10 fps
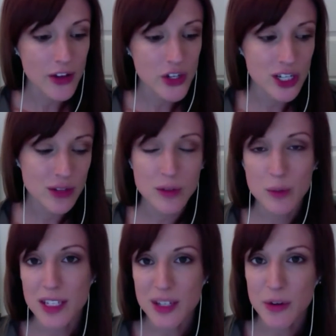she's
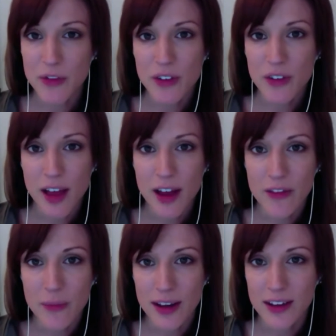responsible for a lot
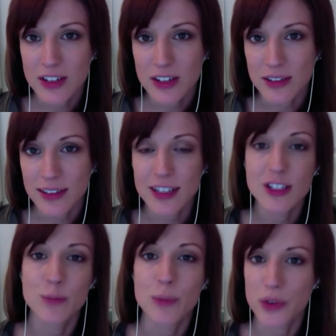of my initial
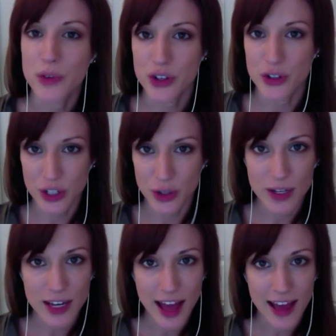exposure to
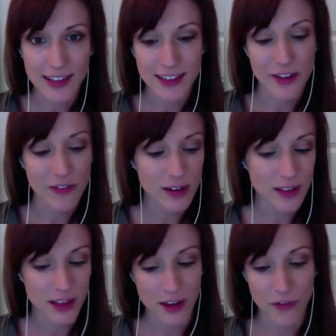it, and
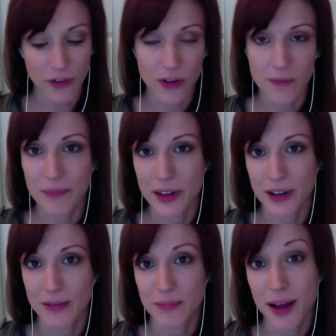definitely for, you
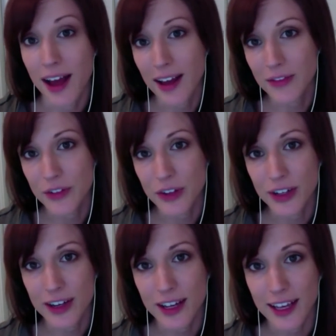know, my eye for
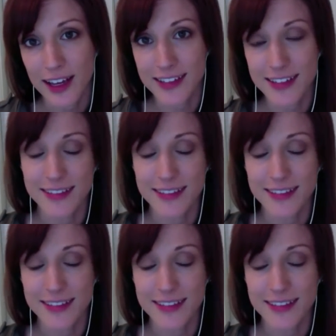it, I guess.